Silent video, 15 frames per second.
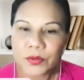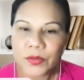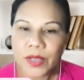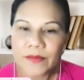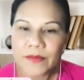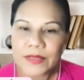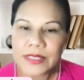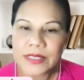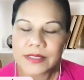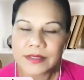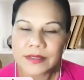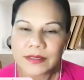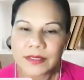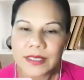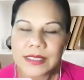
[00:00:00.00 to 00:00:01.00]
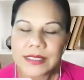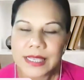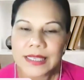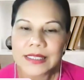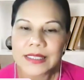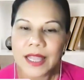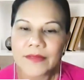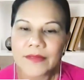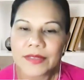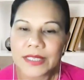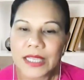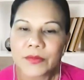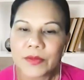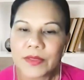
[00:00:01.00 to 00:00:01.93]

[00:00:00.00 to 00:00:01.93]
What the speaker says: having a sex life again